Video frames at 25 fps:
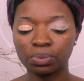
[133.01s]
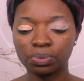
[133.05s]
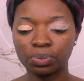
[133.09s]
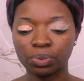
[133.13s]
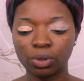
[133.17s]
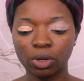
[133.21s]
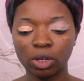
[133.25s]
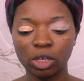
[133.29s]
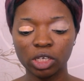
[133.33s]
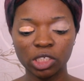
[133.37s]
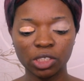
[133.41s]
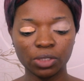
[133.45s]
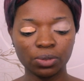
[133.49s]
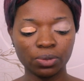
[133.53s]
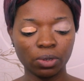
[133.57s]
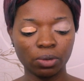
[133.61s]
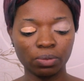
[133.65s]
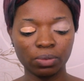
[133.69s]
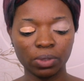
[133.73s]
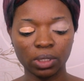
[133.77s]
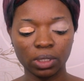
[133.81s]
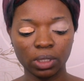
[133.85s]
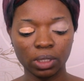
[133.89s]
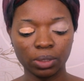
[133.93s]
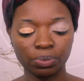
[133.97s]
brush
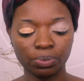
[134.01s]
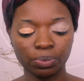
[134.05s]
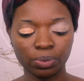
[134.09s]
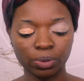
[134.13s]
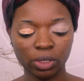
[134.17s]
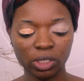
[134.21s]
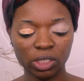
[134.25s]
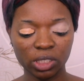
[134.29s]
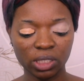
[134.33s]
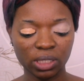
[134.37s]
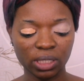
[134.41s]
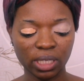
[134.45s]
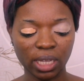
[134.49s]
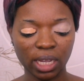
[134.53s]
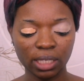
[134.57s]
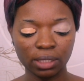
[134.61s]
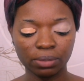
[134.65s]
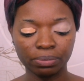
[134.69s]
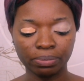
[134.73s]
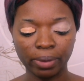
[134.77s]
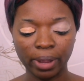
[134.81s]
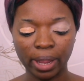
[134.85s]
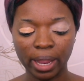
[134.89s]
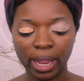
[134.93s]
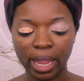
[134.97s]
from the brush
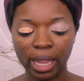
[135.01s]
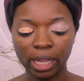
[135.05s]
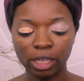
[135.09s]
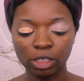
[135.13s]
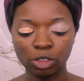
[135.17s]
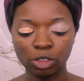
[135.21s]
set by